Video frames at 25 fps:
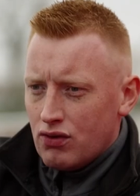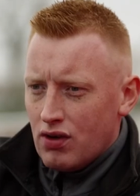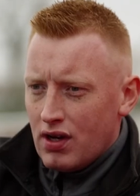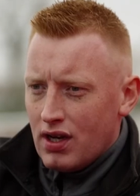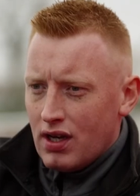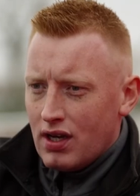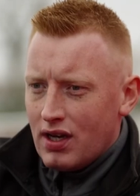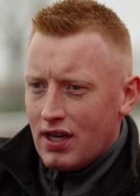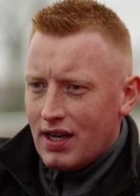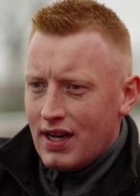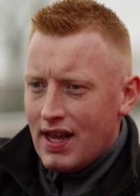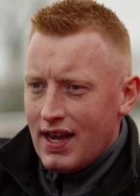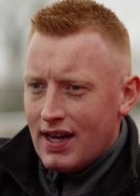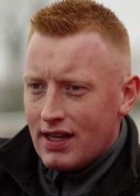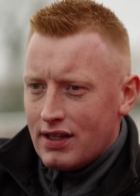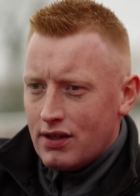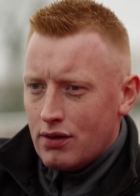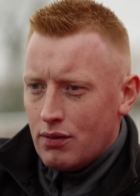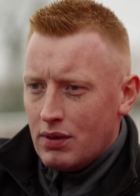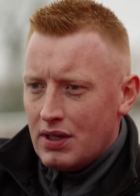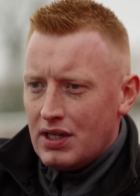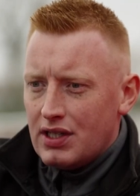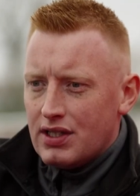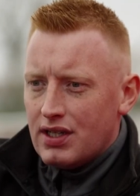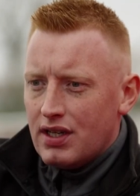try and connect
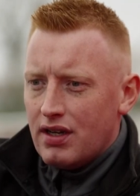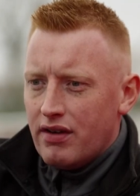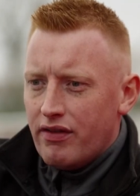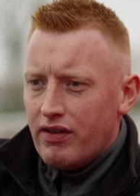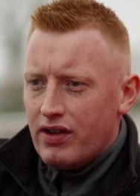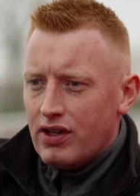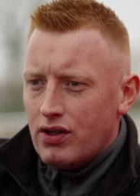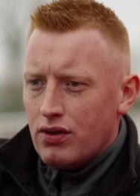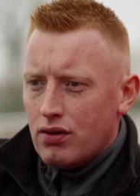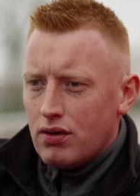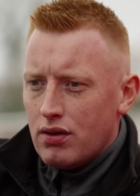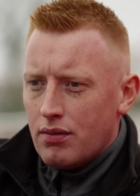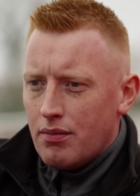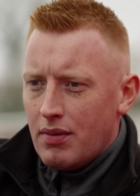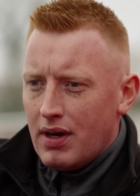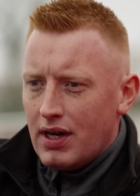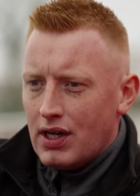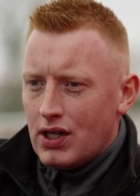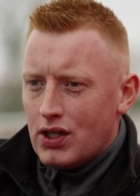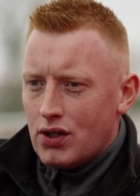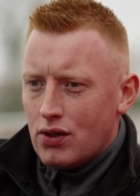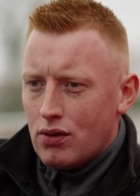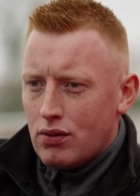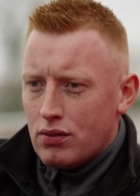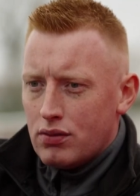to each individual and
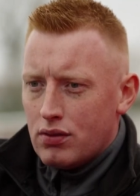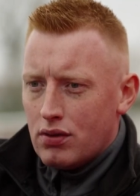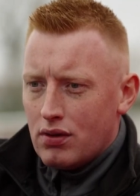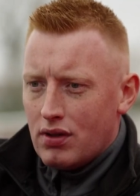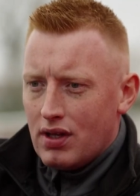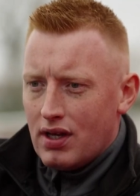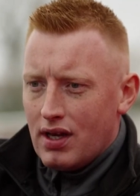make sure that